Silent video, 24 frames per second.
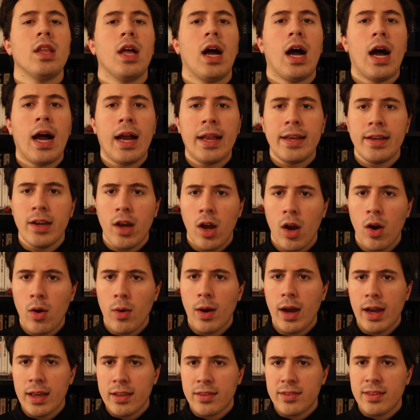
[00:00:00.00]
I know
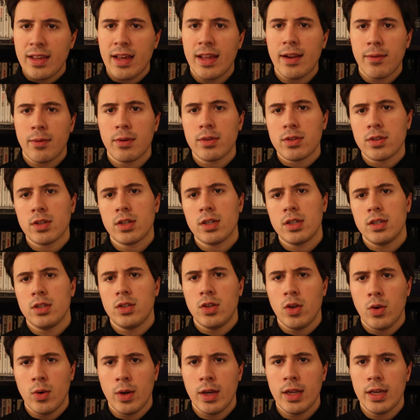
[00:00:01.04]
I said I wasn't going to
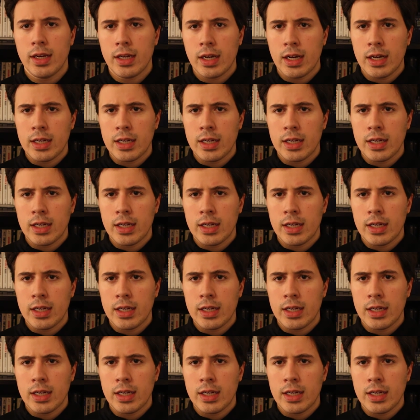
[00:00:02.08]
do it.